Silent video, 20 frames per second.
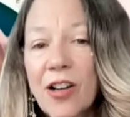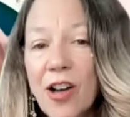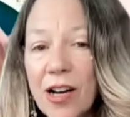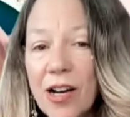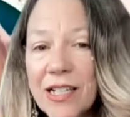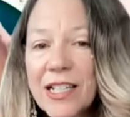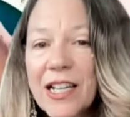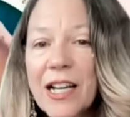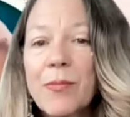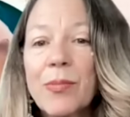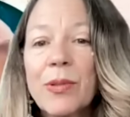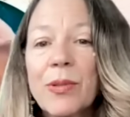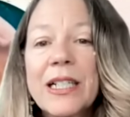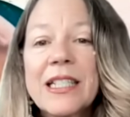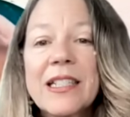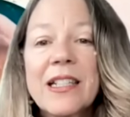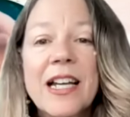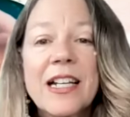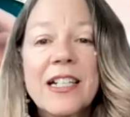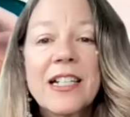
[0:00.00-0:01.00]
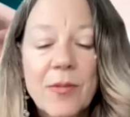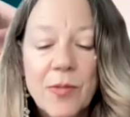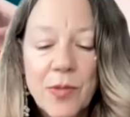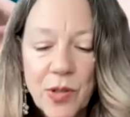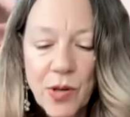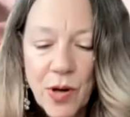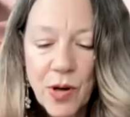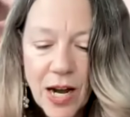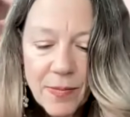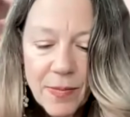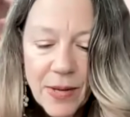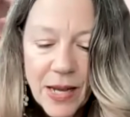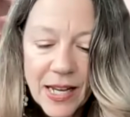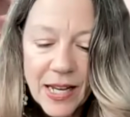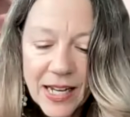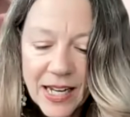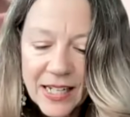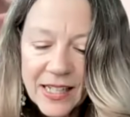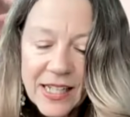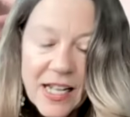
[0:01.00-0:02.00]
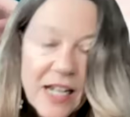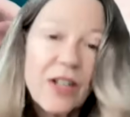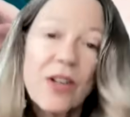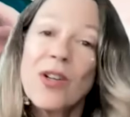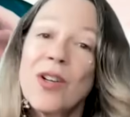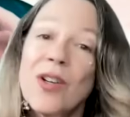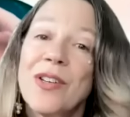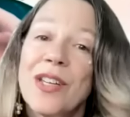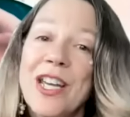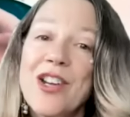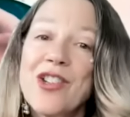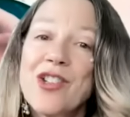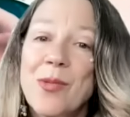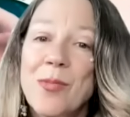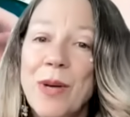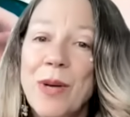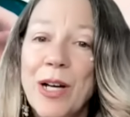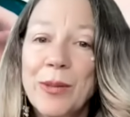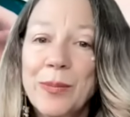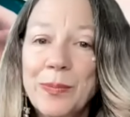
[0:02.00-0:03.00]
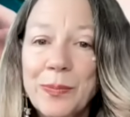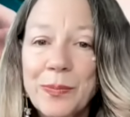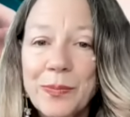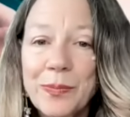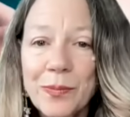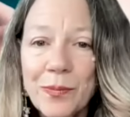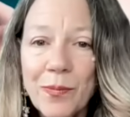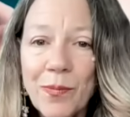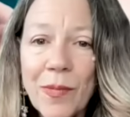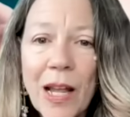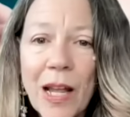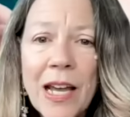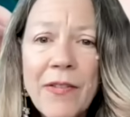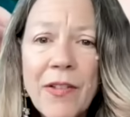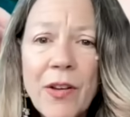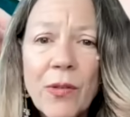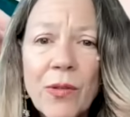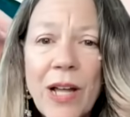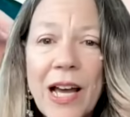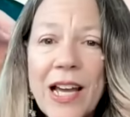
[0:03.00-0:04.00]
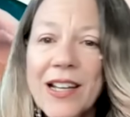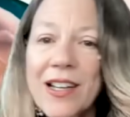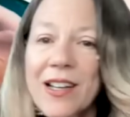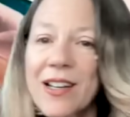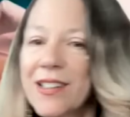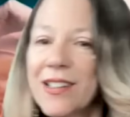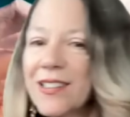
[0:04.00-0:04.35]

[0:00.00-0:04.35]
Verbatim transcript: content, please like, subscribe, hit that notification bell. If you like